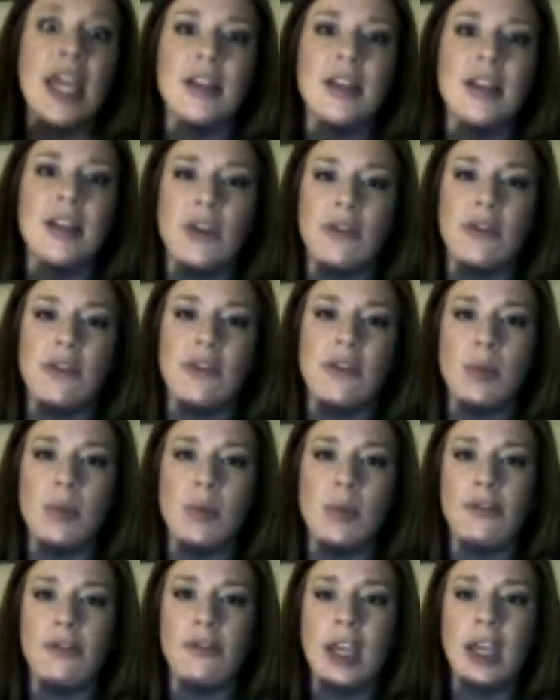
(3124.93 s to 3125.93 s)
You have to have
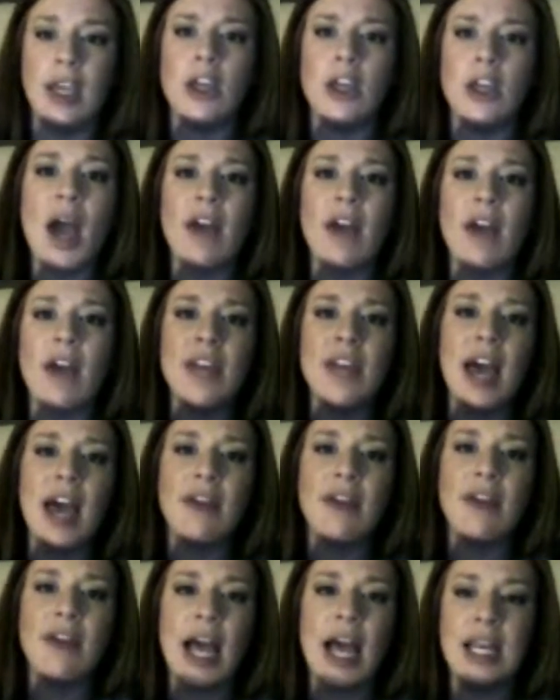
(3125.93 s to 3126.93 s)
90 when you're
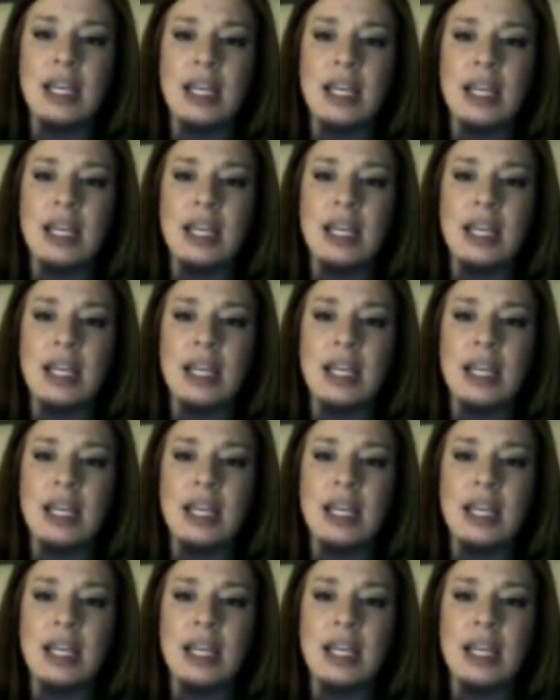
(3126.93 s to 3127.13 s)
Emerald.